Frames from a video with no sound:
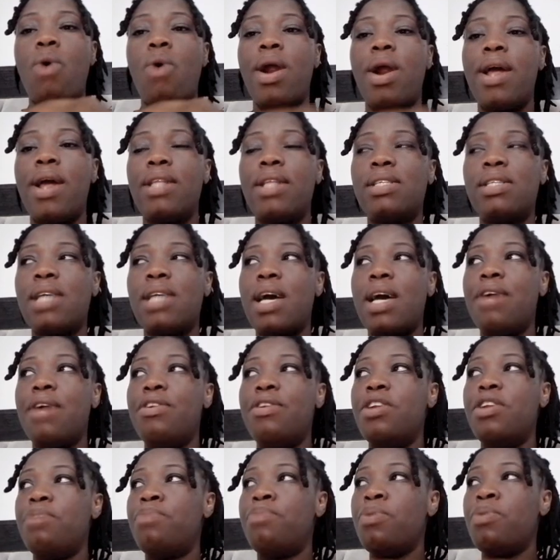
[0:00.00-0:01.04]

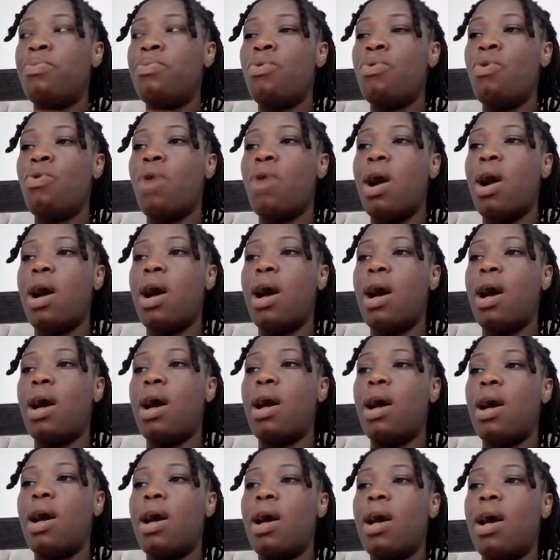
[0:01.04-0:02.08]
Quarantine, the people
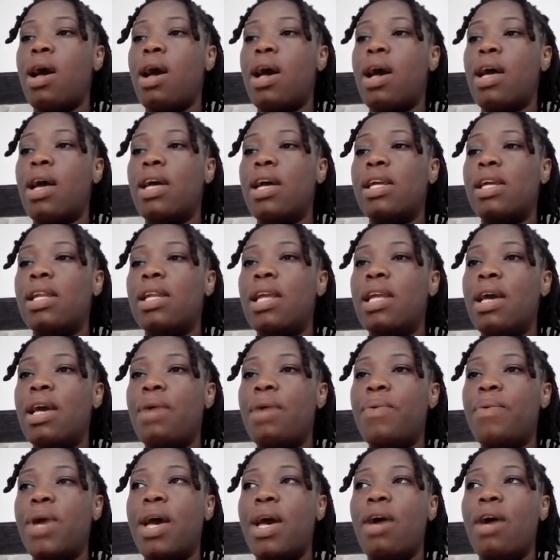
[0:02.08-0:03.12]

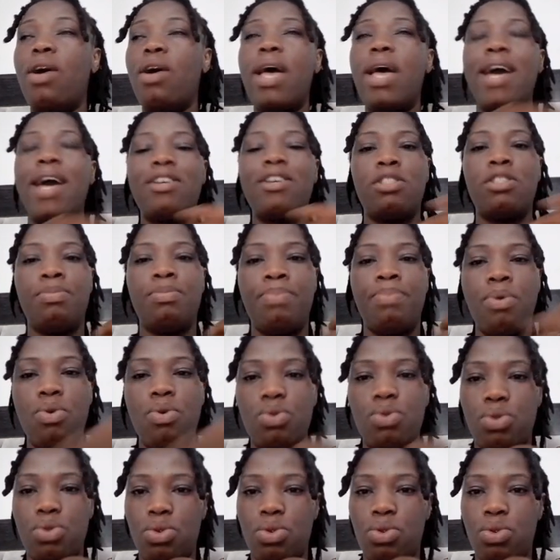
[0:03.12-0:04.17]
they were
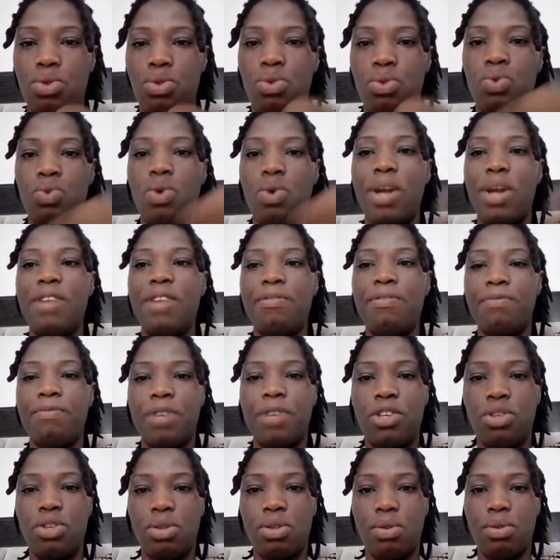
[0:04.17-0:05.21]
exposed to an
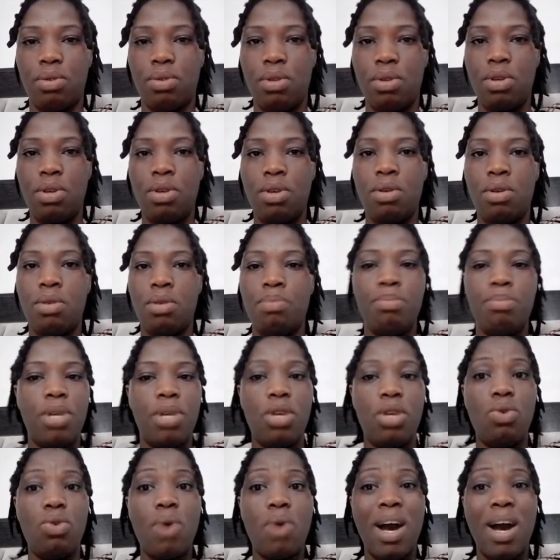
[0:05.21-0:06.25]
infection,
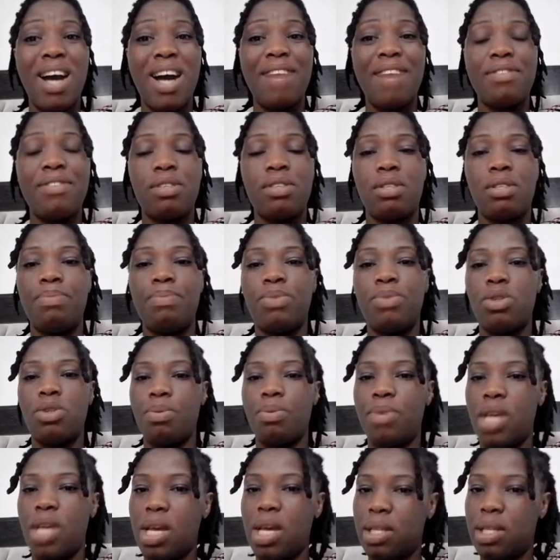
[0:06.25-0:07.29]
but they don't have
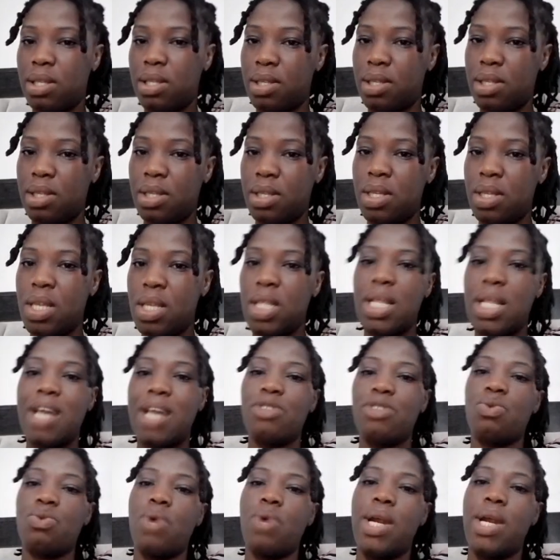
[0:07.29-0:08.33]
symptoms yet.
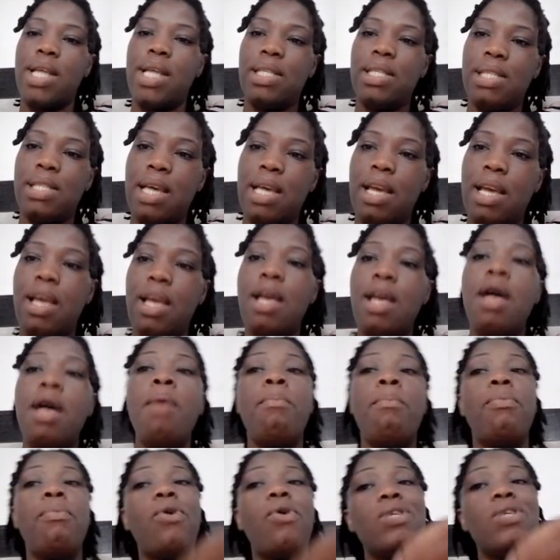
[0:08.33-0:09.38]
That's quarantine.
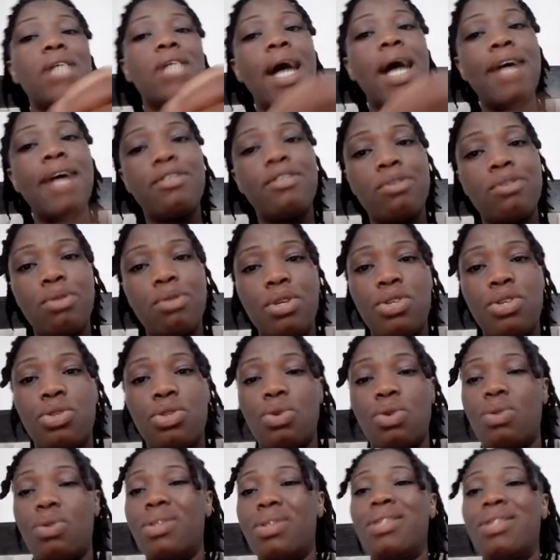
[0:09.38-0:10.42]
But
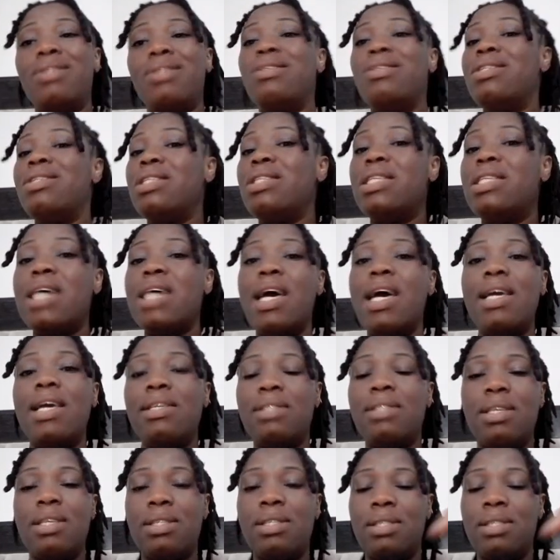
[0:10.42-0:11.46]
isolation, there
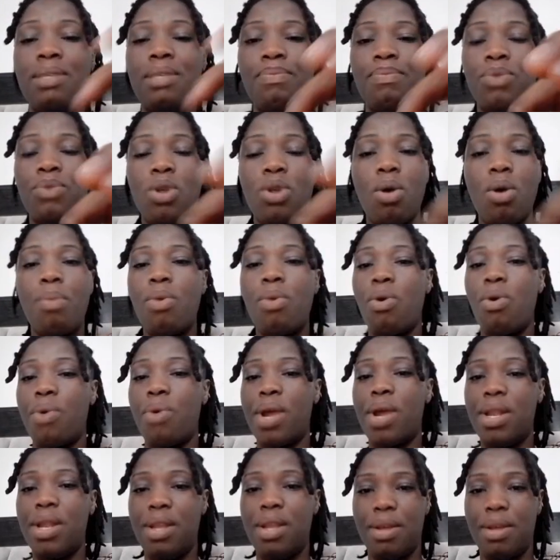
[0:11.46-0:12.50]
is a symptom
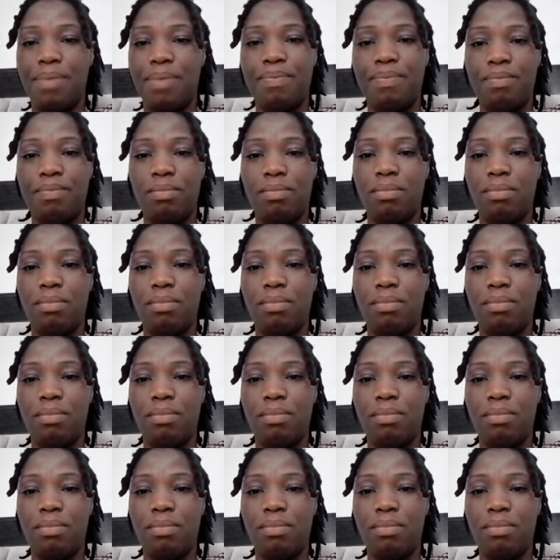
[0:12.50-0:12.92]
already.